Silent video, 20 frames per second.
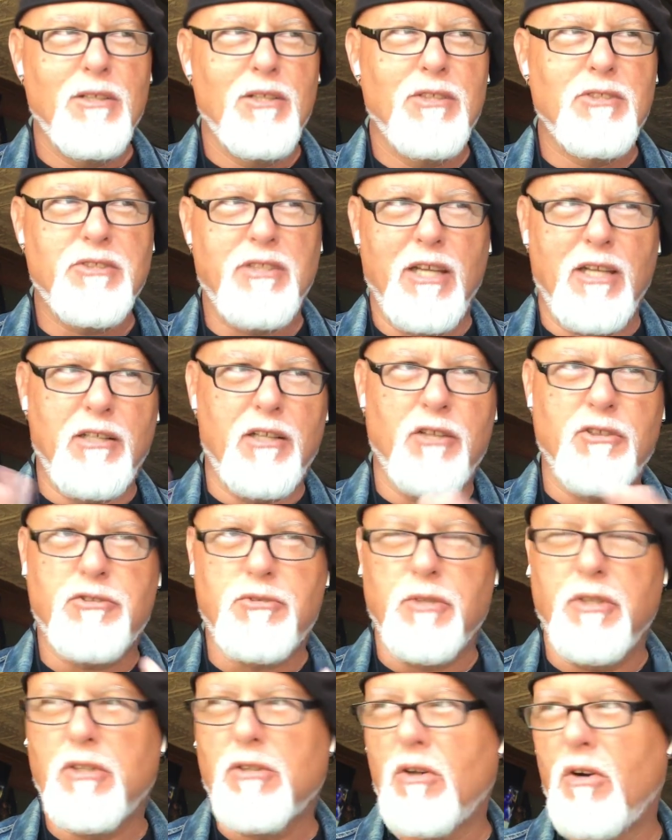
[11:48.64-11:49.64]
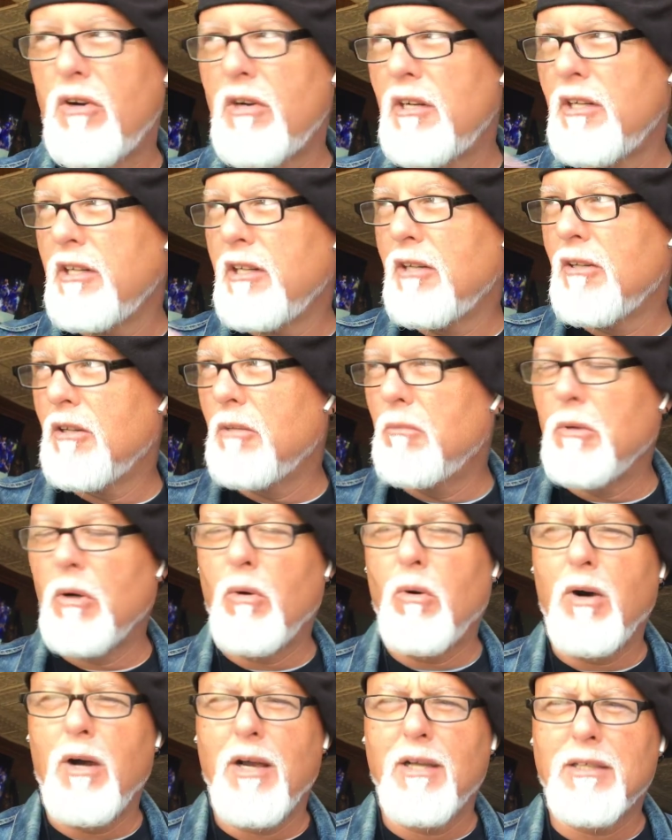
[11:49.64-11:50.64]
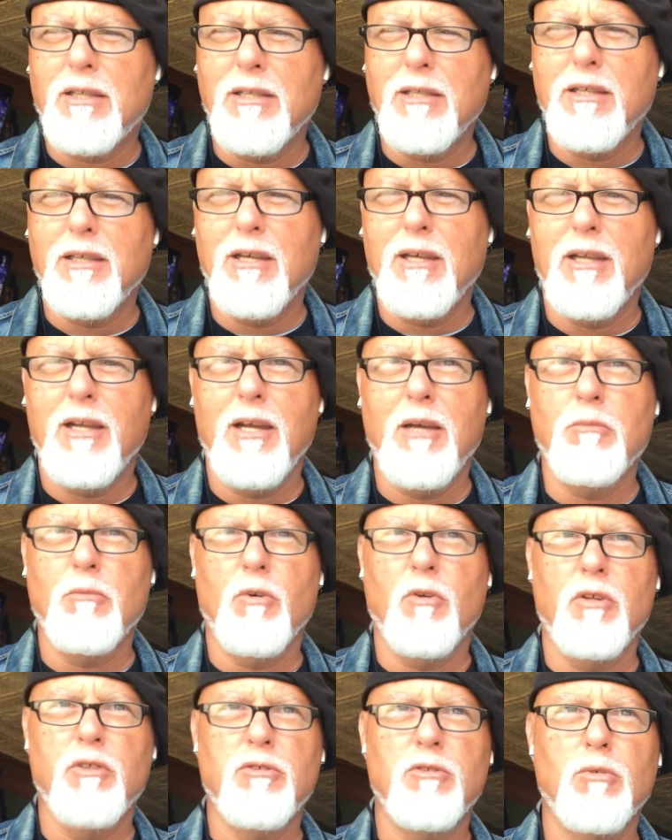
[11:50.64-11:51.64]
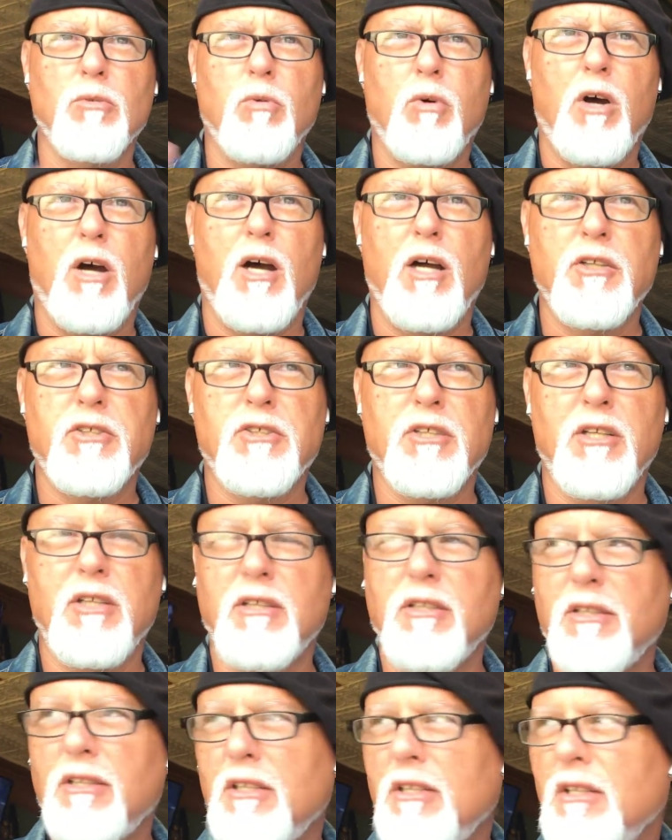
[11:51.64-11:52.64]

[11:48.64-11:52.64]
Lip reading: stand on a street corner here in Milwaukee, and I'm going to watch and